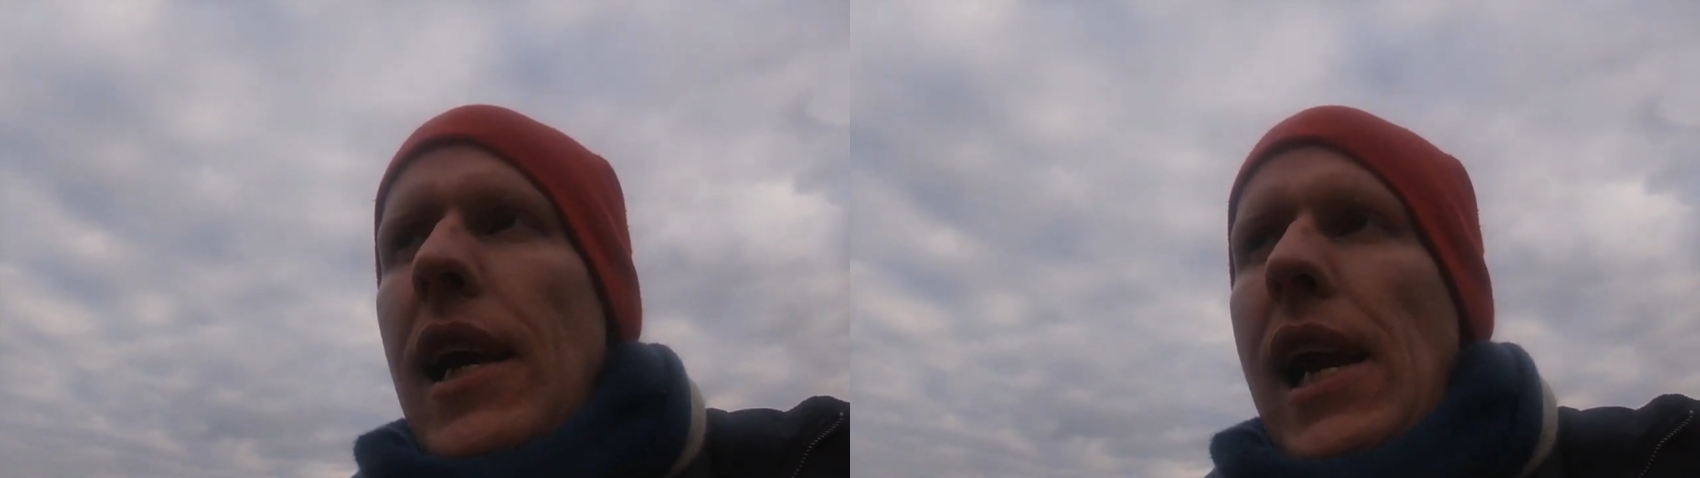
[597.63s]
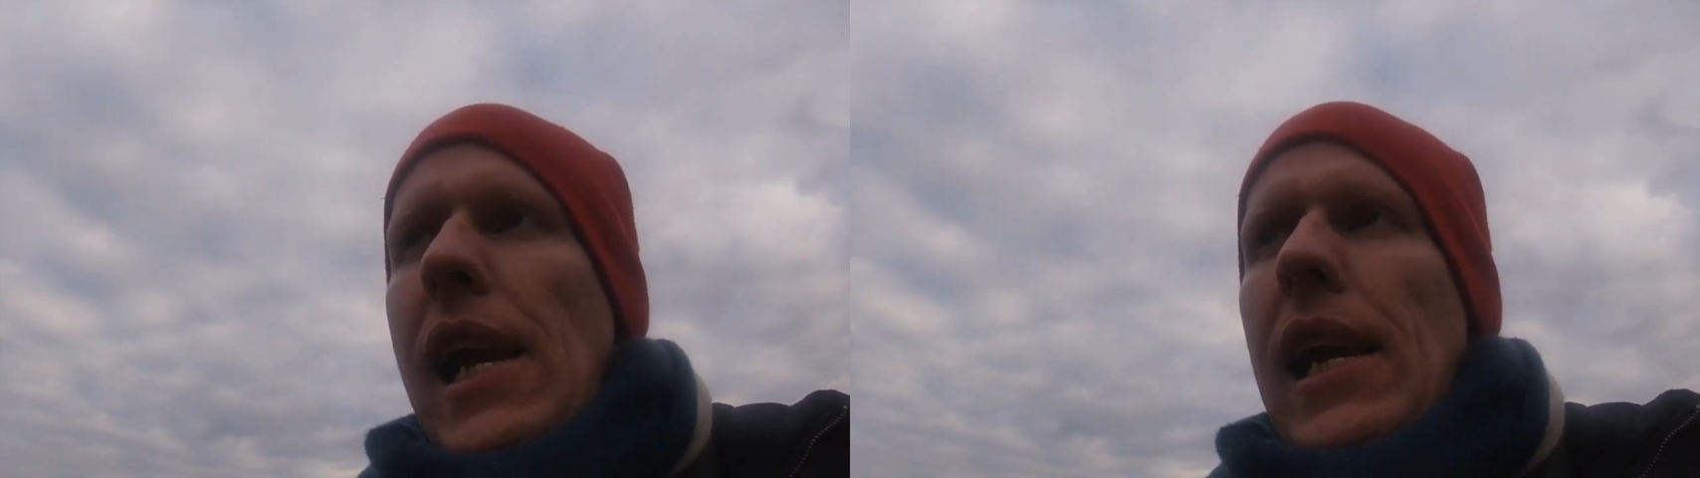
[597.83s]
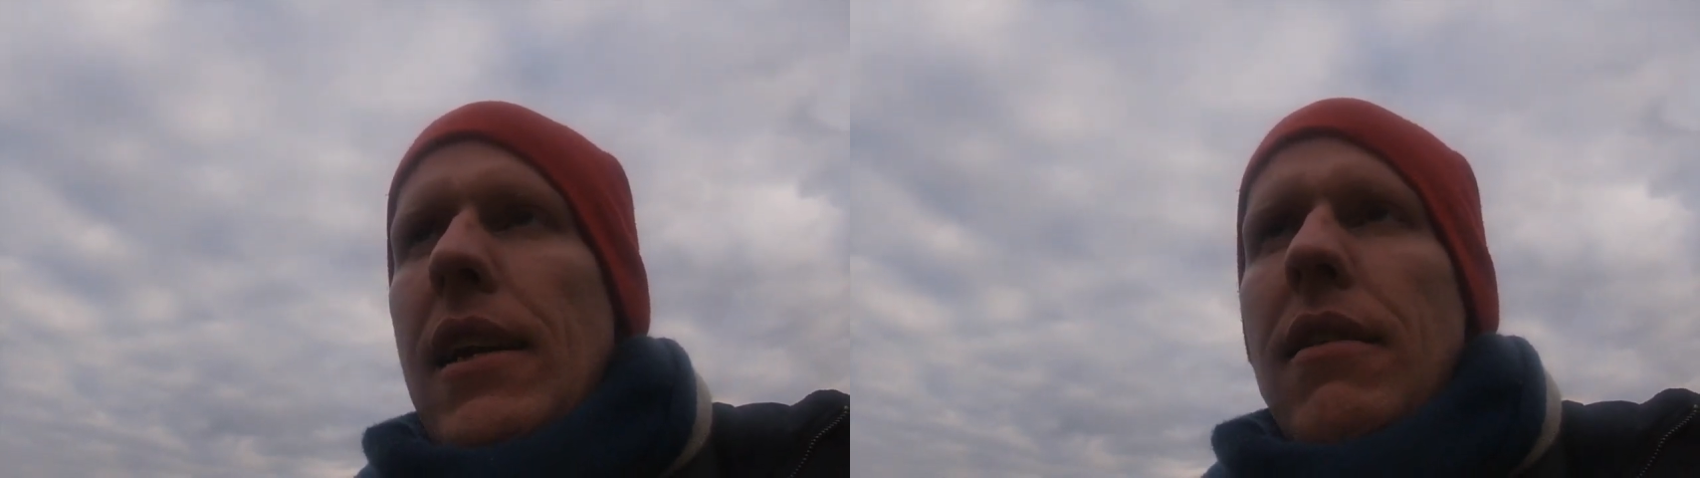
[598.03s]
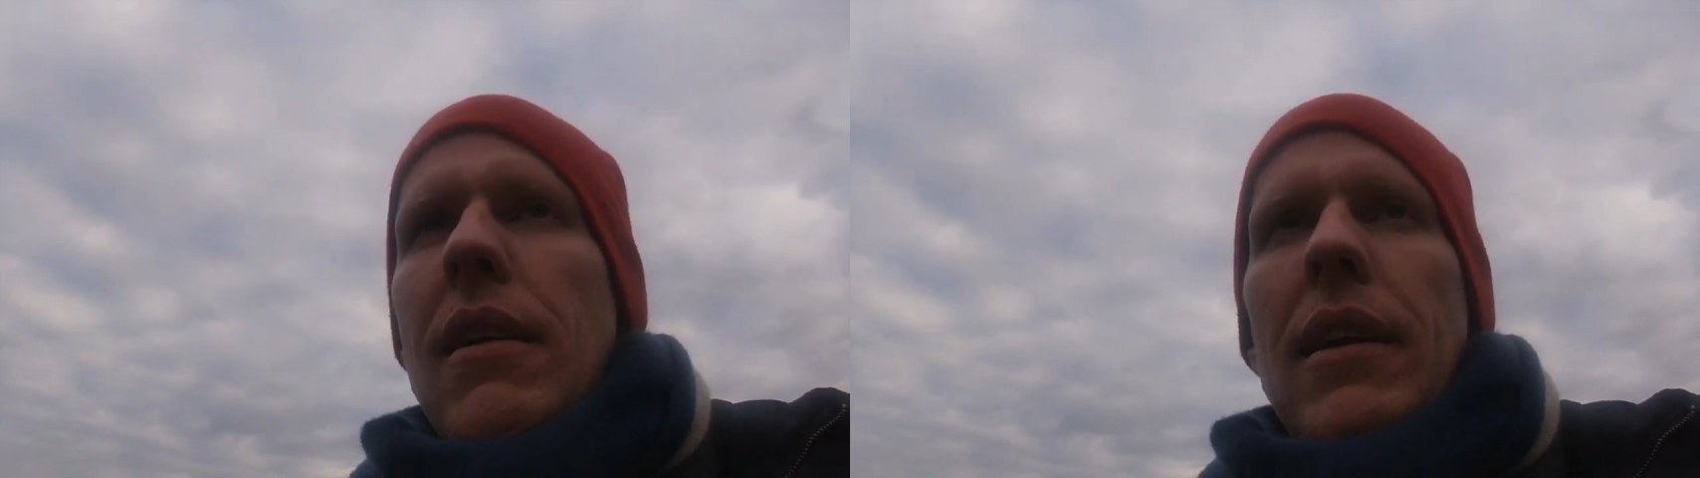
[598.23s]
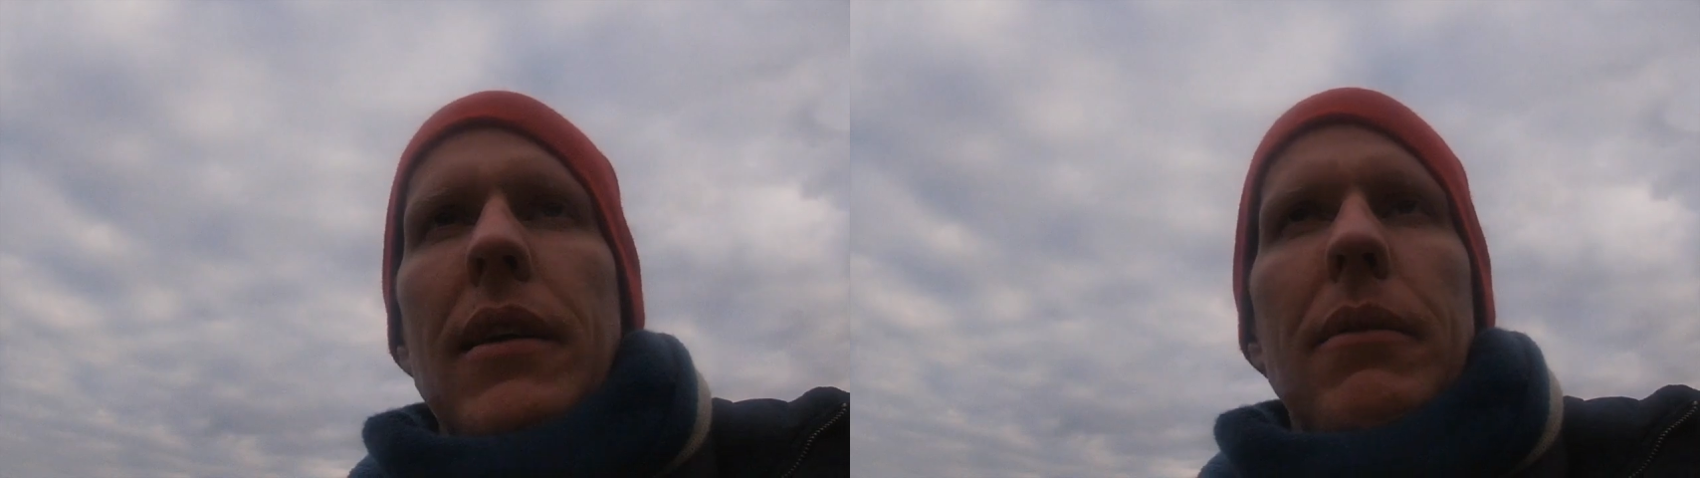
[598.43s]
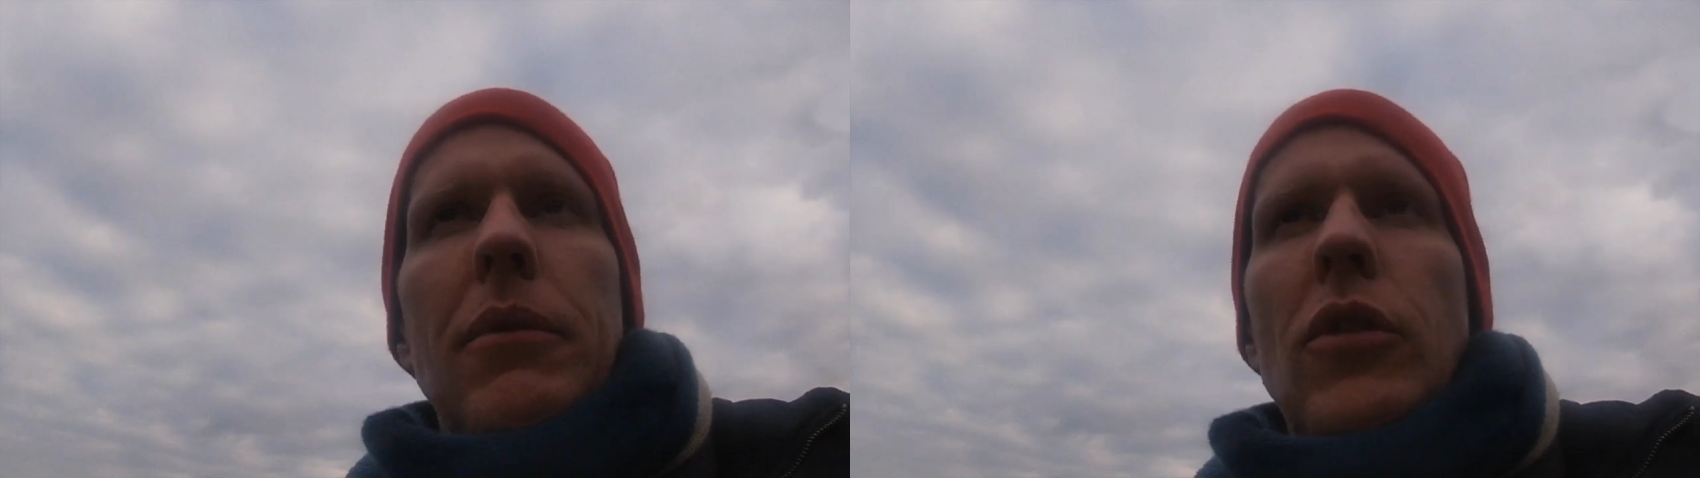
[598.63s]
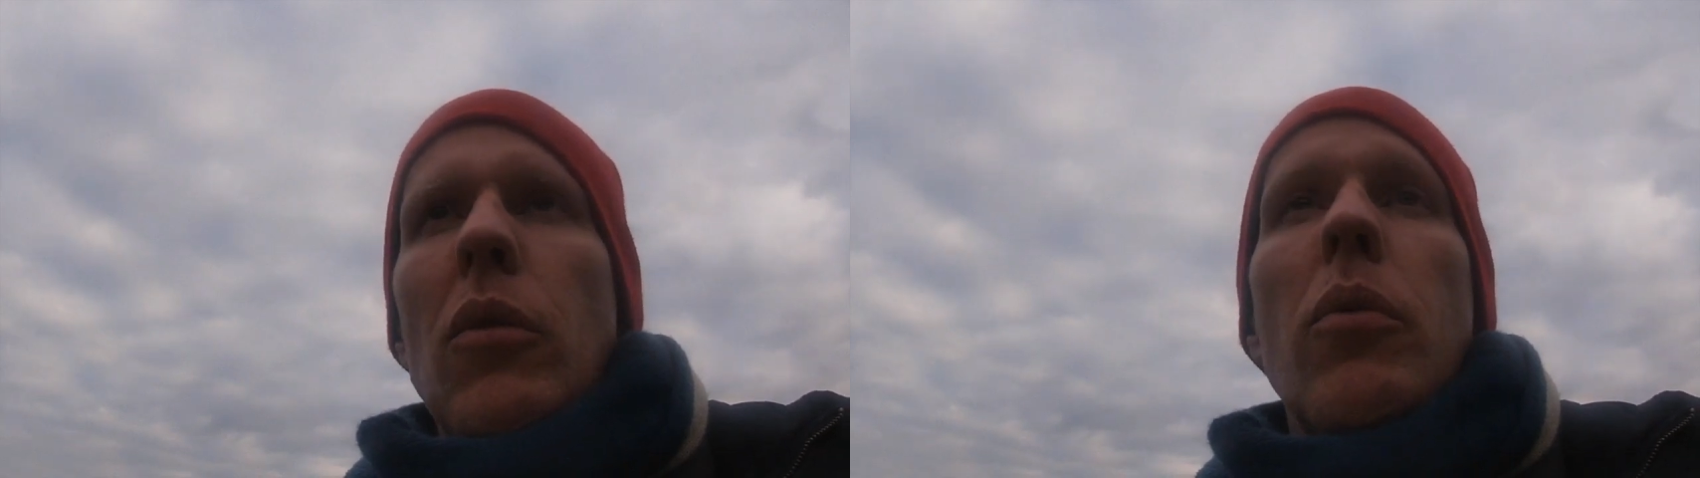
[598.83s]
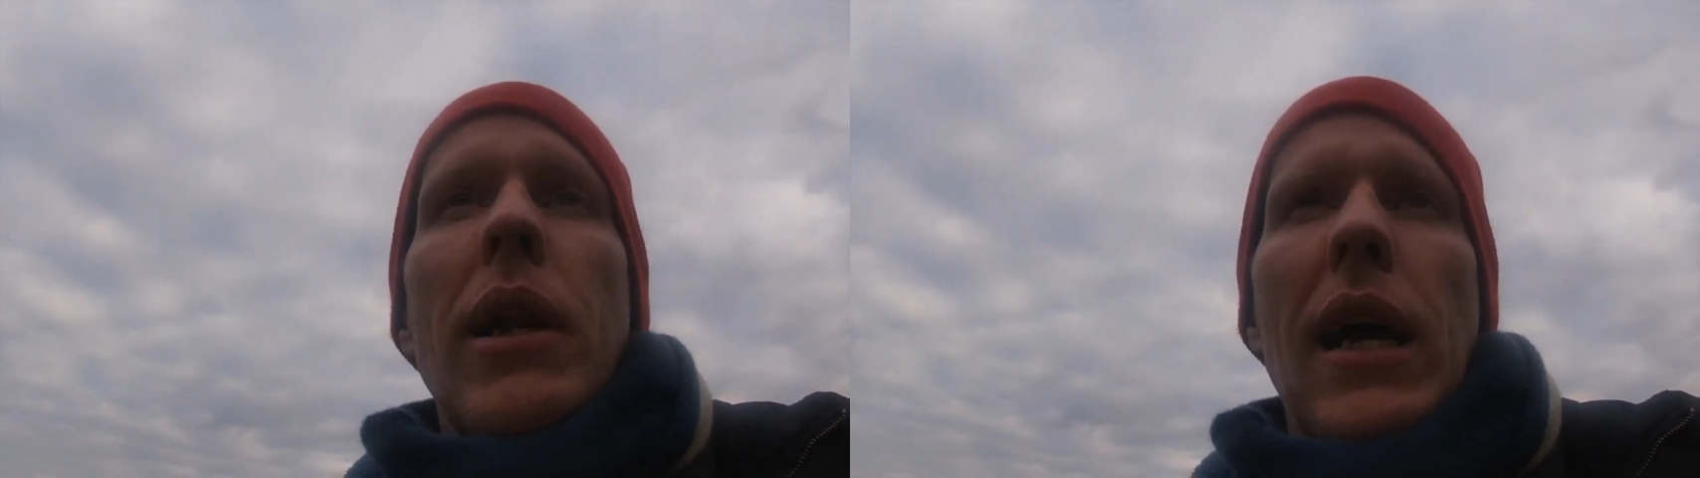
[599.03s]
And um, so
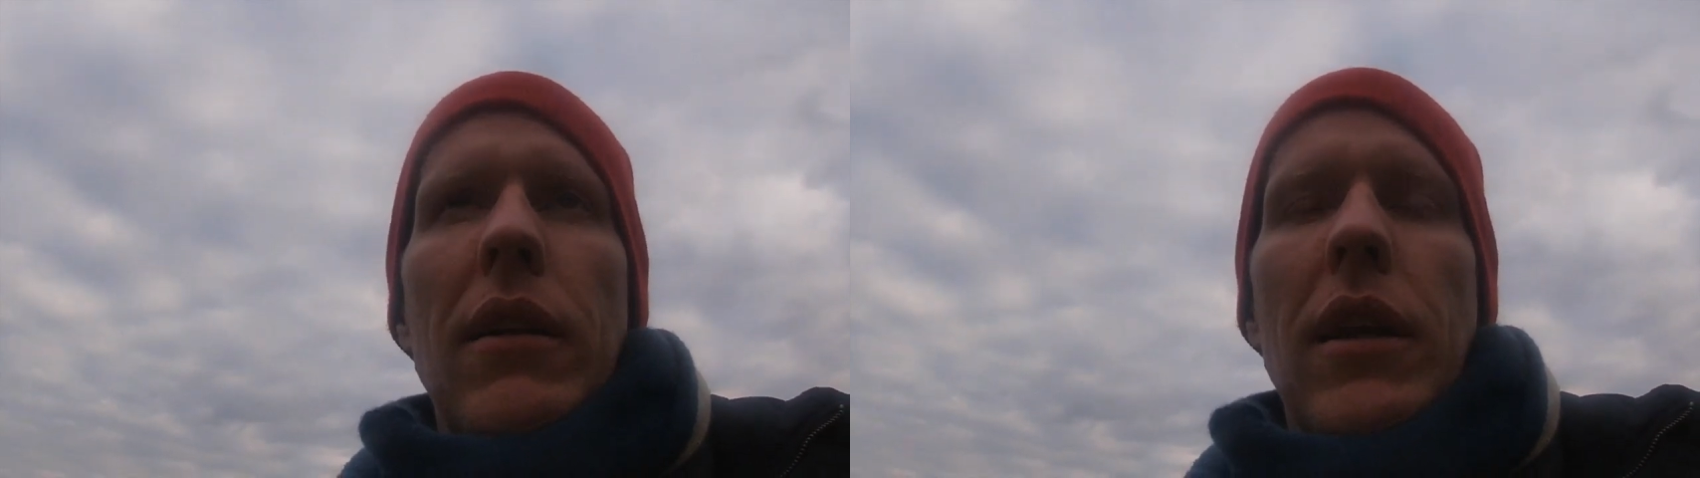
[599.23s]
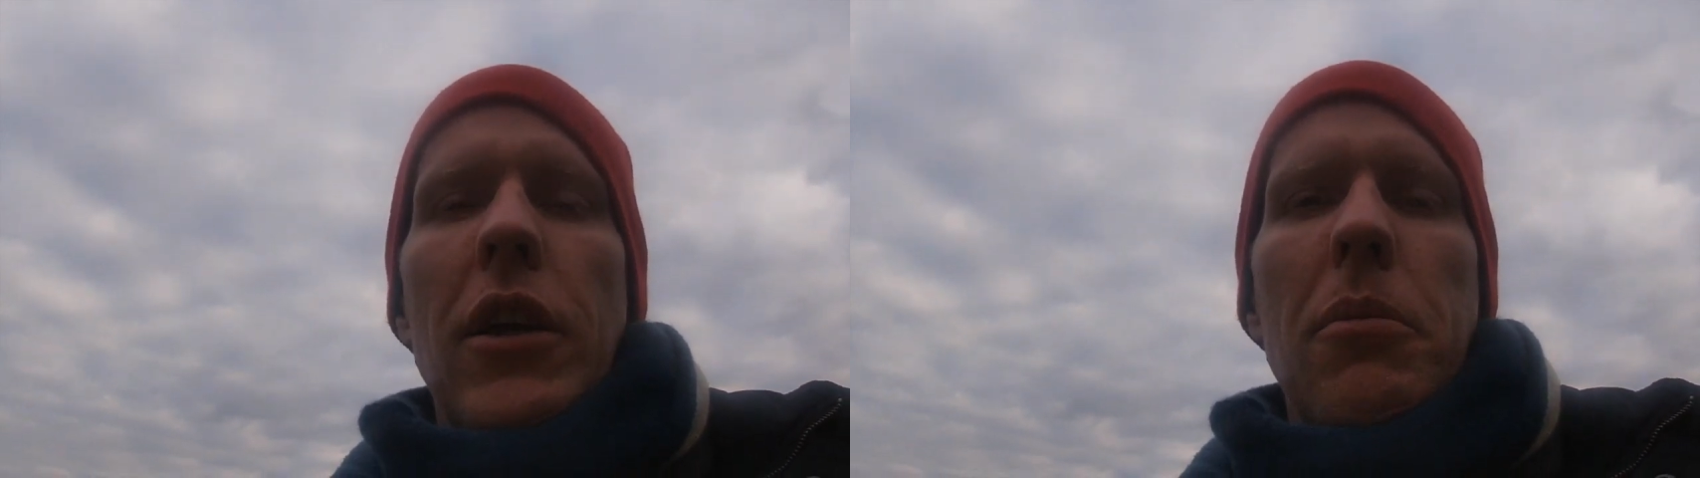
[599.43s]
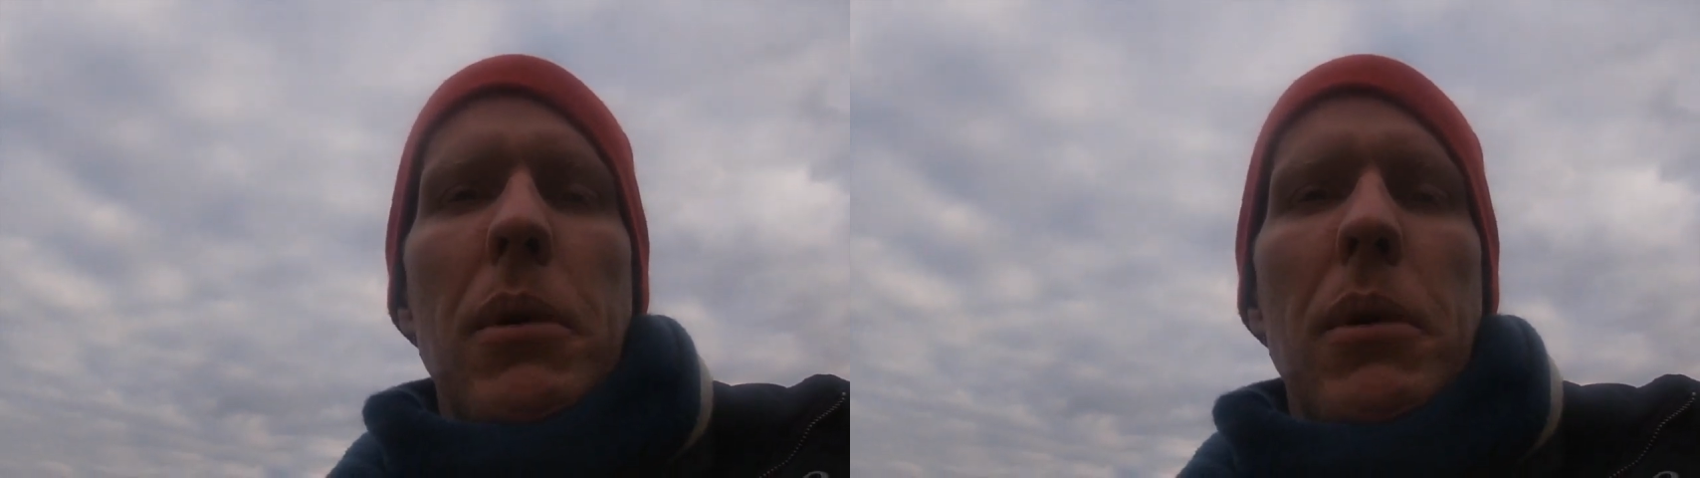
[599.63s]
we went out there,